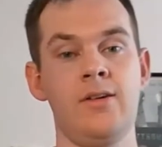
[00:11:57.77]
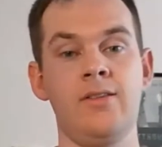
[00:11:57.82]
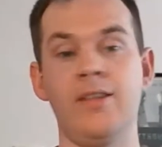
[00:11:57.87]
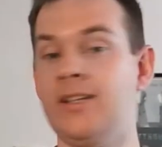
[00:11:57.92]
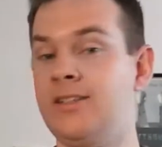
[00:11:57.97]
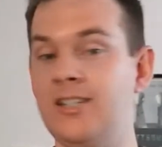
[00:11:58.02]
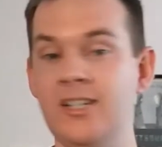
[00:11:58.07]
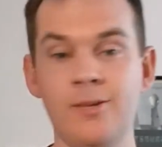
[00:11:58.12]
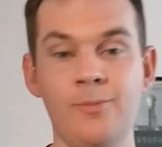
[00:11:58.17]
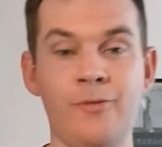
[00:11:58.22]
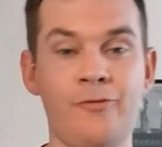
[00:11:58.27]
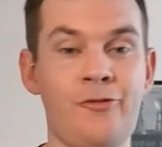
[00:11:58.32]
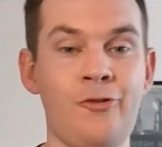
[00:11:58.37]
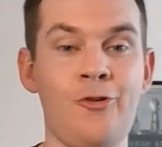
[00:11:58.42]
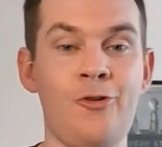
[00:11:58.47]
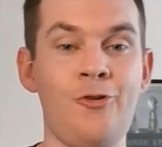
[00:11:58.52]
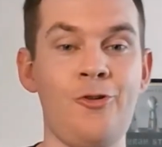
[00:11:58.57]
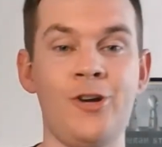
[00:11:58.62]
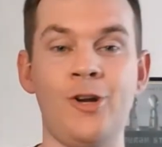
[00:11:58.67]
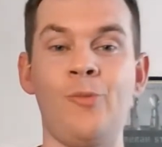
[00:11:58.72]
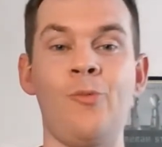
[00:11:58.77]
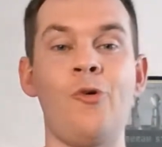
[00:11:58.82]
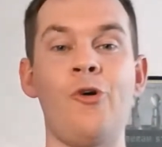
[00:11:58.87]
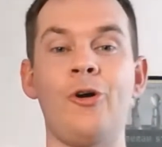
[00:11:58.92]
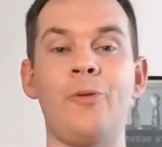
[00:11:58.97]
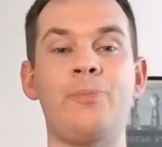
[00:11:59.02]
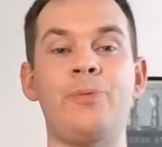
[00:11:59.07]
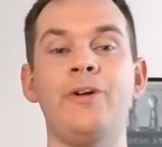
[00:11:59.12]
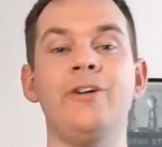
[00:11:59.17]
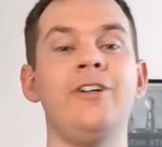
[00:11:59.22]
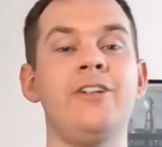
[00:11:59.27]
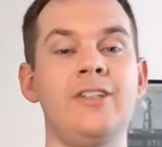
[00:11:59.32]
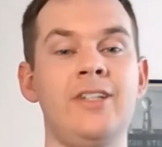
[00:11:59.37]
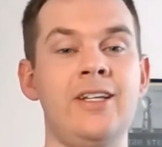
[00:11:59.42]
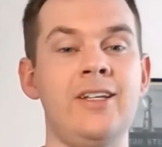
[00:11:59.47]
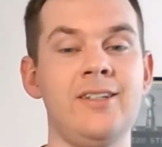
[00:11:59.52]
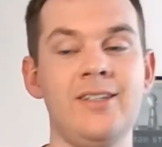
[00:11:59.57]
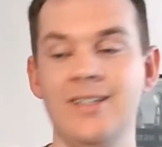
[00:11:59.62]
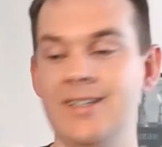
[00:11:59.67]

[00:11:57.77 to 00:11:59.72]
They did it before and it worked brilliantly.